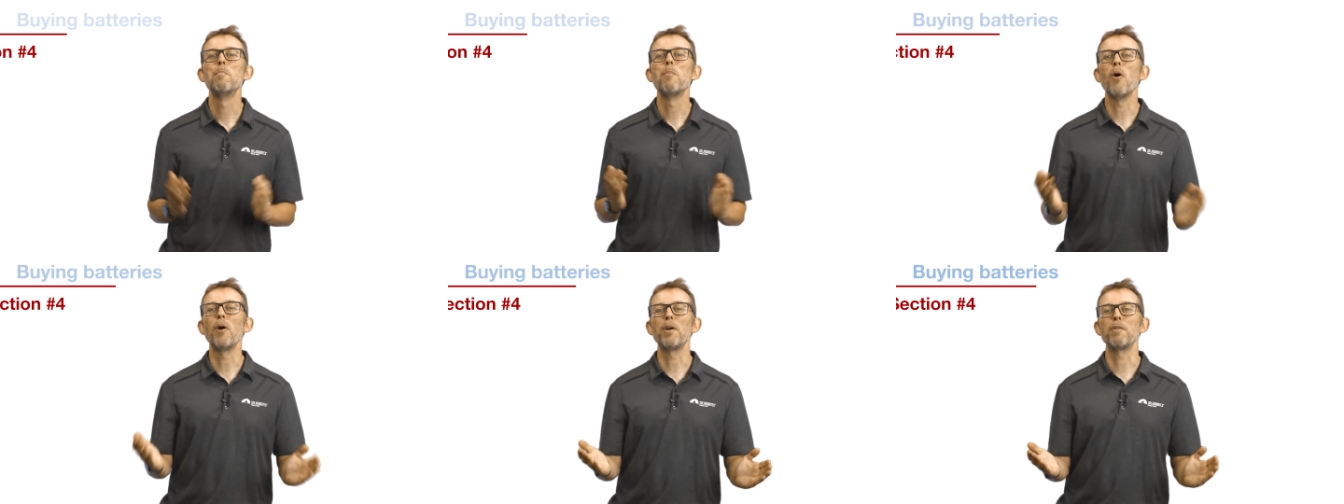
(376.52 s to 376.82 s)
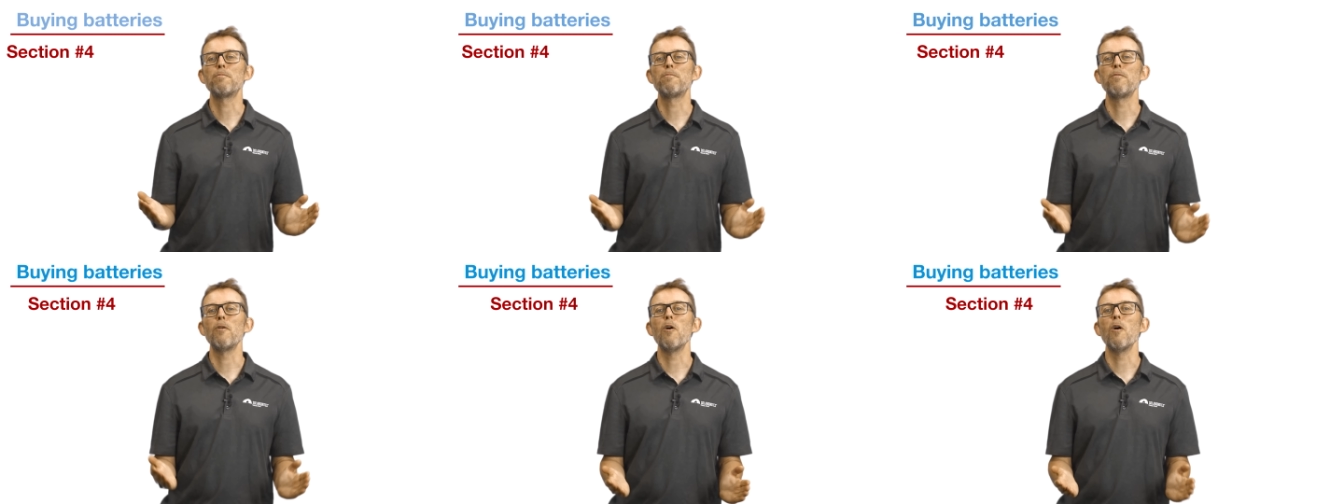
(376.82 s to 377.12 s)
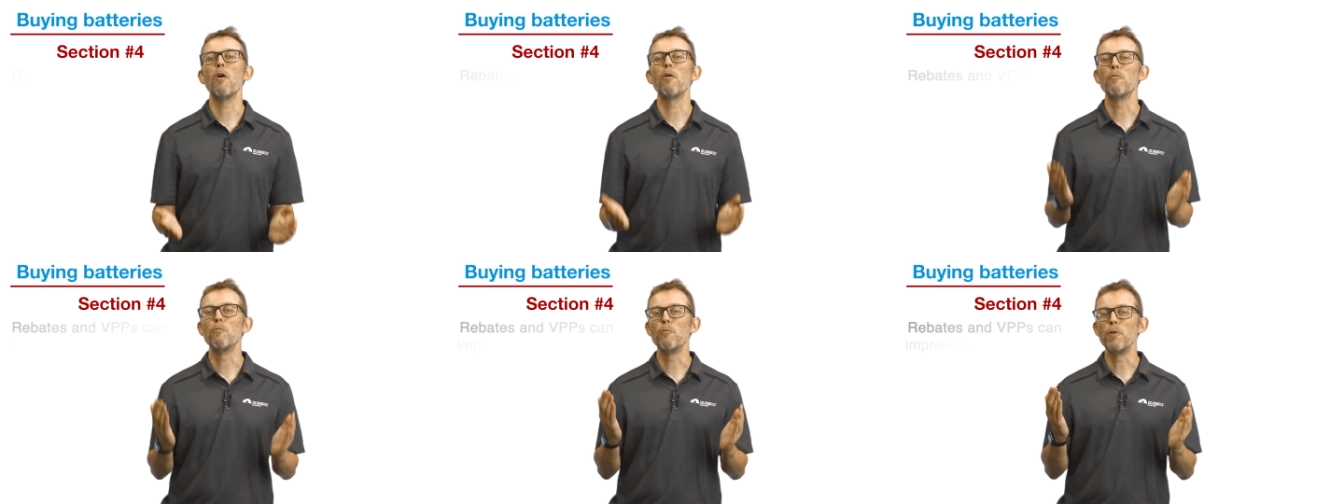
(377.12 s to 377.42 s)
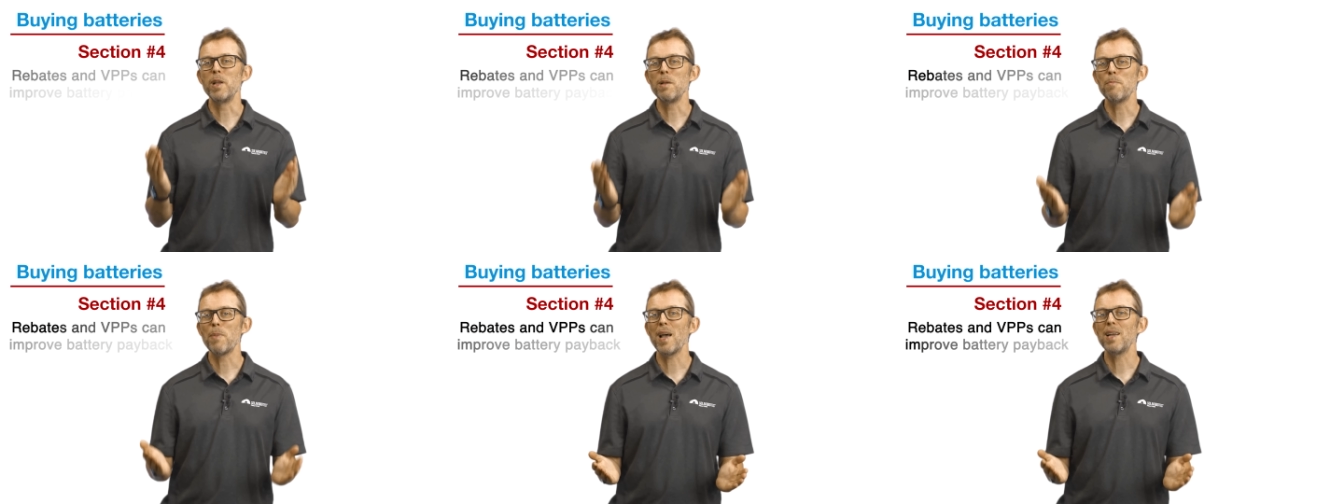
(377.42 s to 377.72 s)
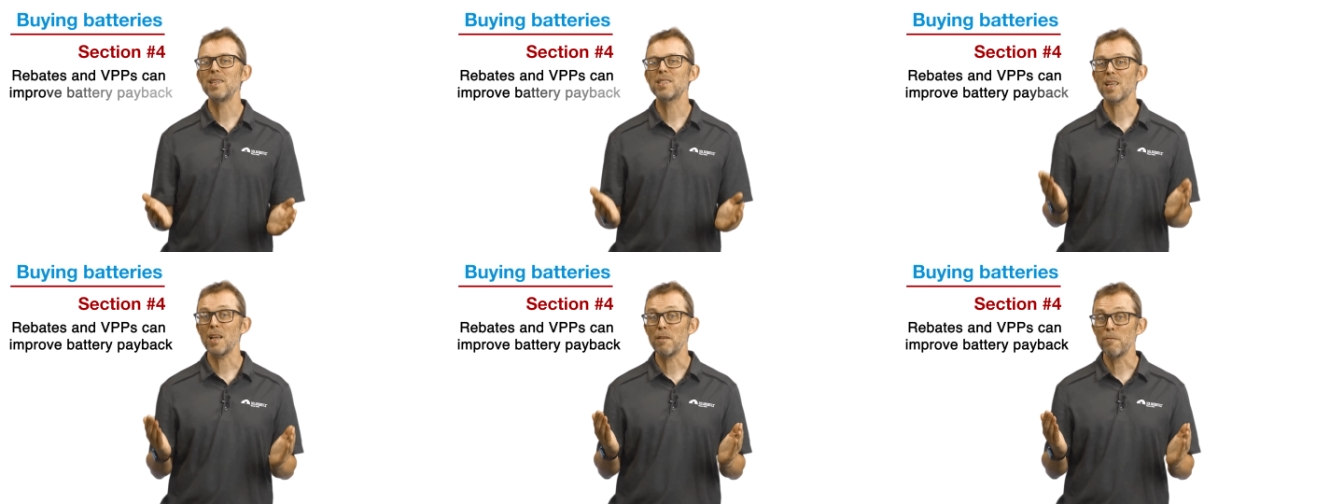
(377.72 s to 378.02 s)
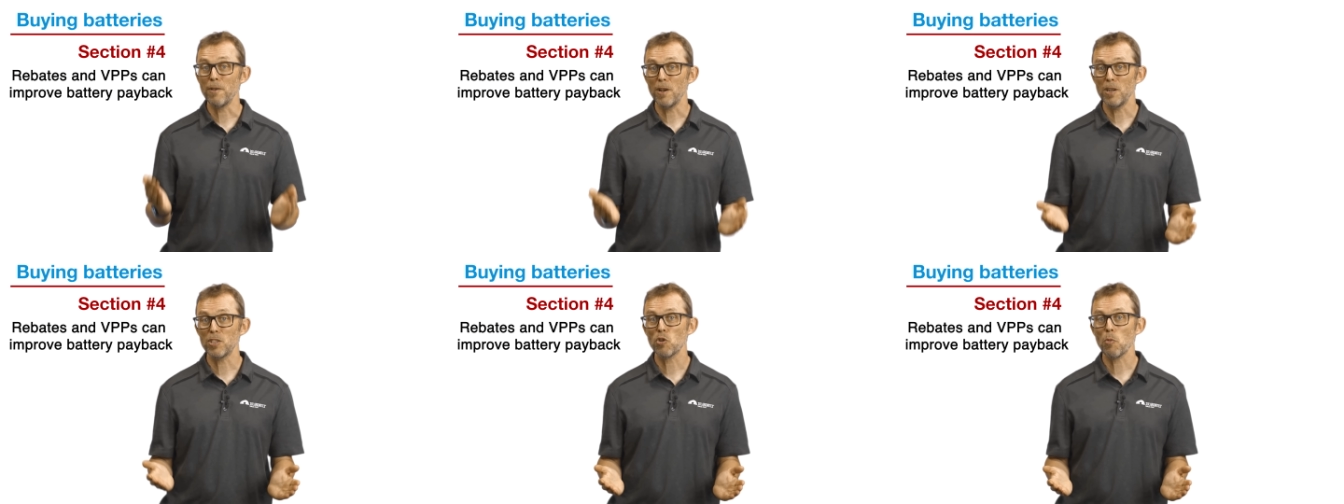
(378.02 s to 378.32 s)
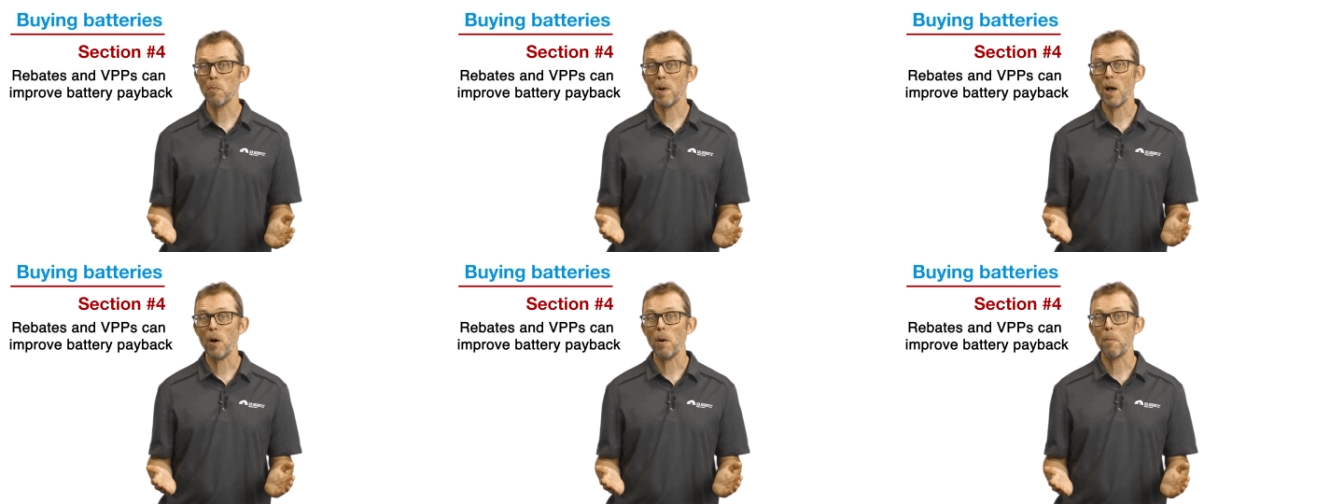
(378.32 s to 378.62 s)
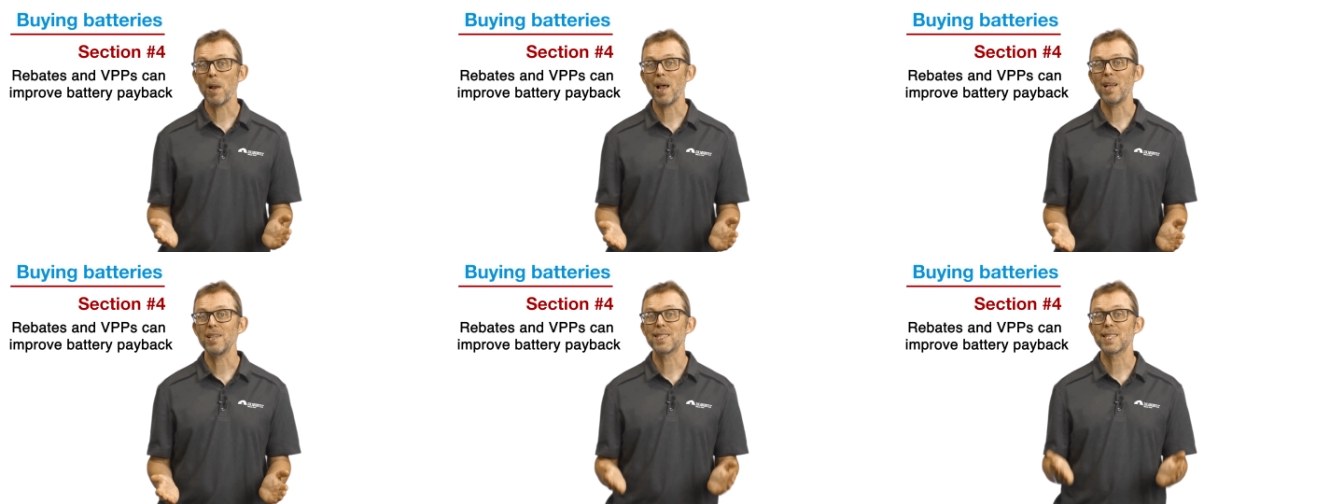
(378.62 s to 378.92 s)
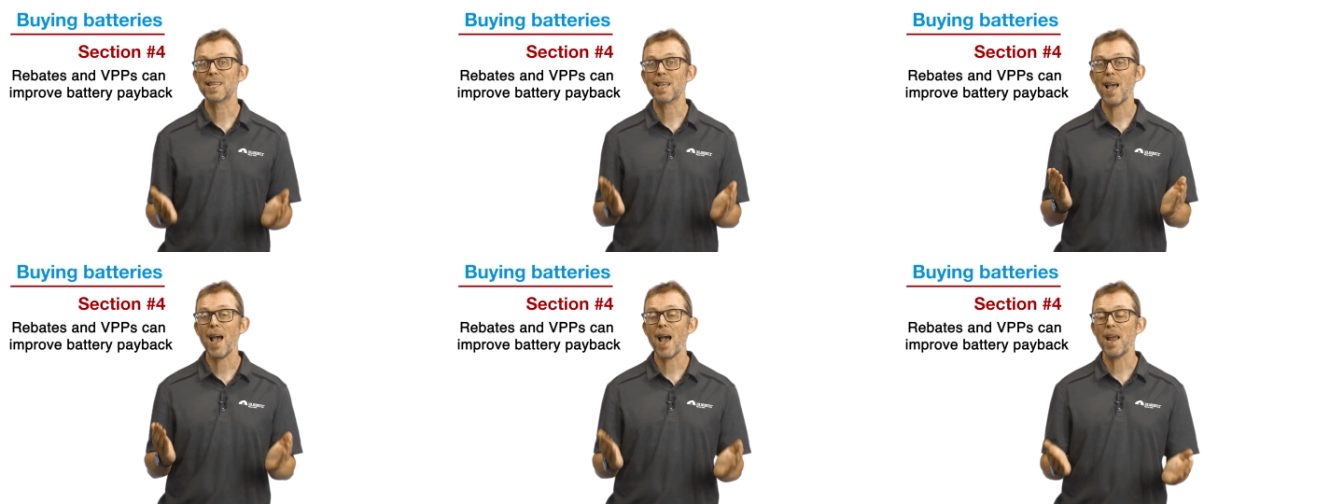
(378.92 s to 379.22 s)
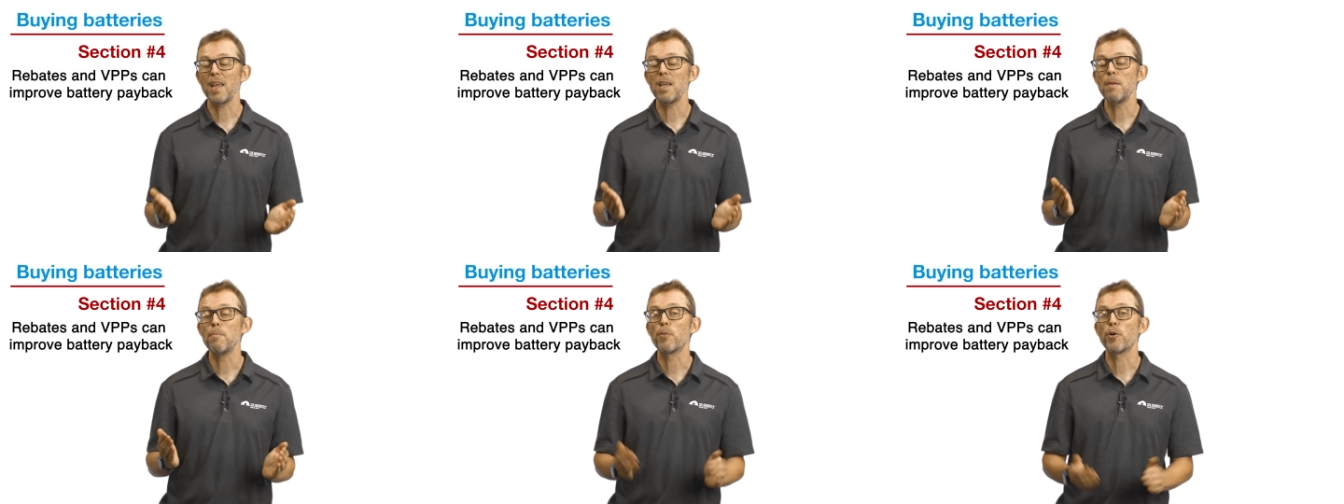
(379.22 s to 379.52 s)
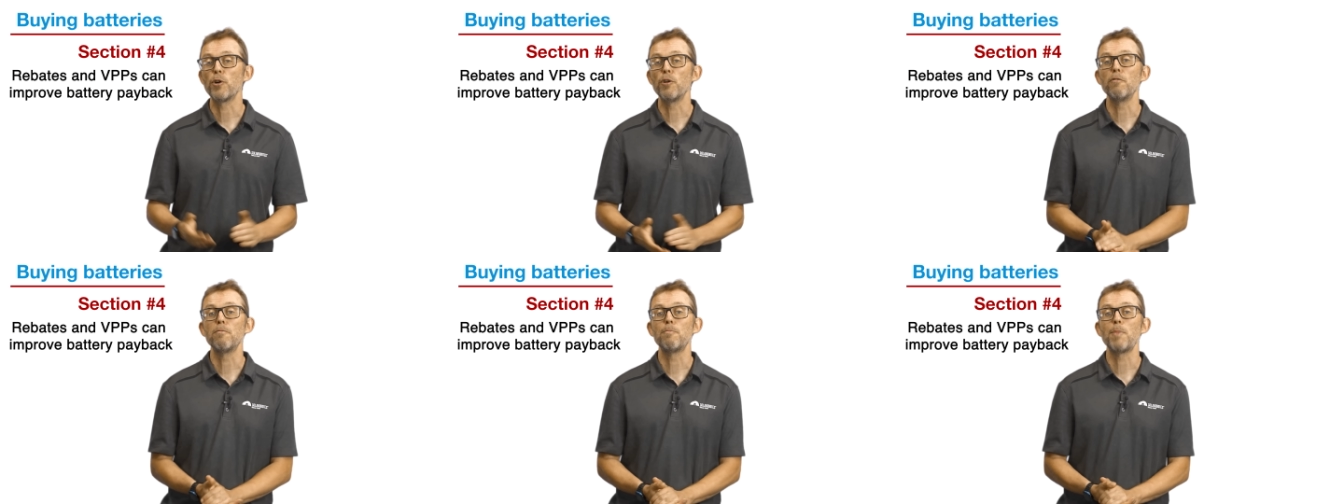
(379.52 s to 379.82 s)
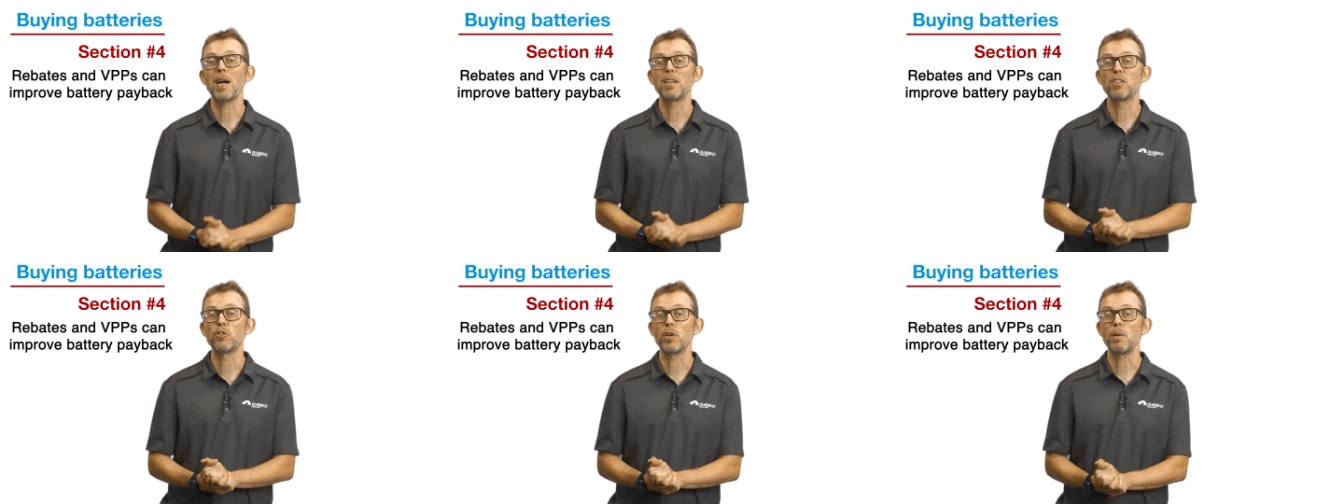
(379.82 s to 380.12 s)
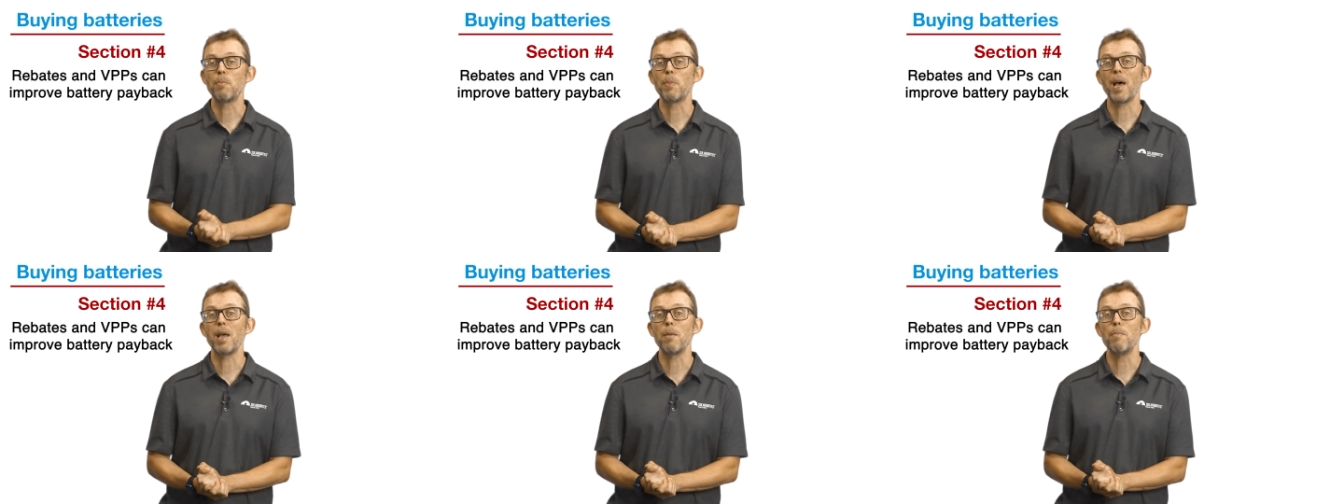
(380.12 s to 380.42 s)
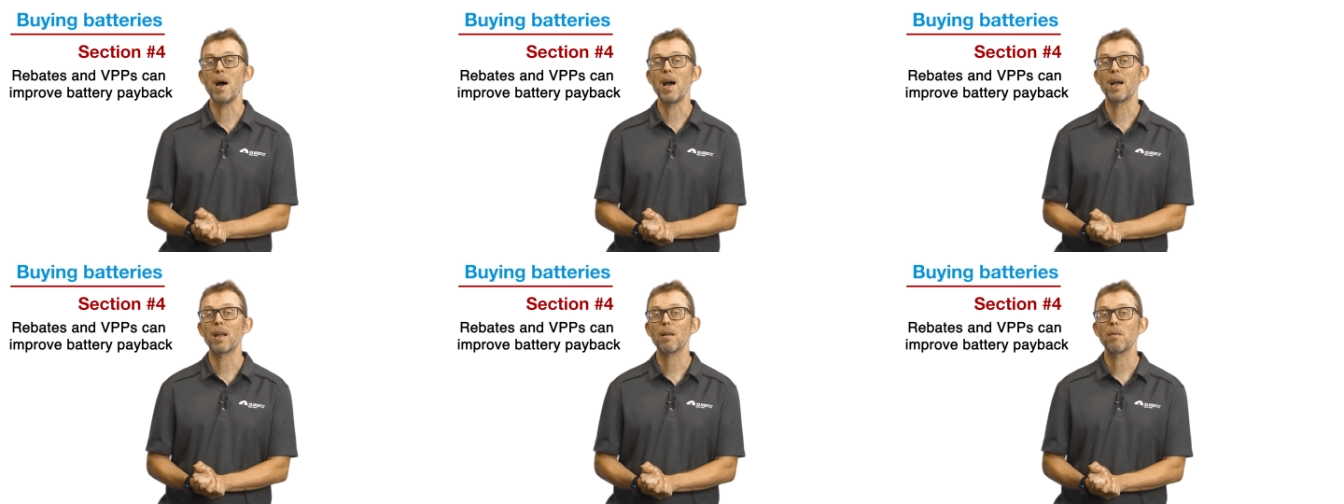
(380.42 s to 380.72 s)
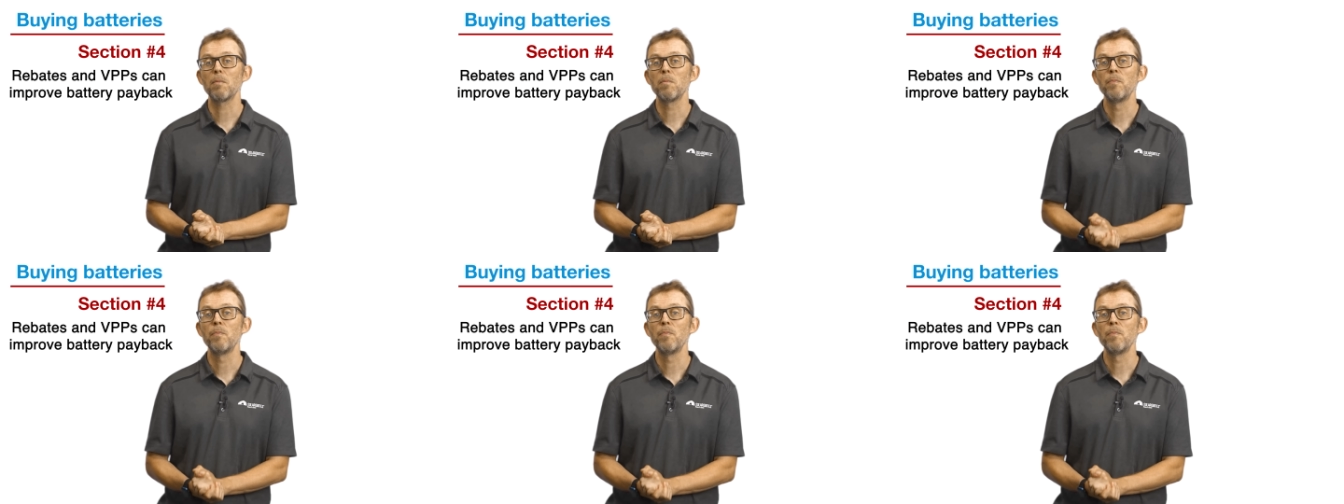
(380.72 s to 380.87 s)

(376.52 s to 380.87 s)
Point 4. Rebates and virtual power plants can improve battery payback.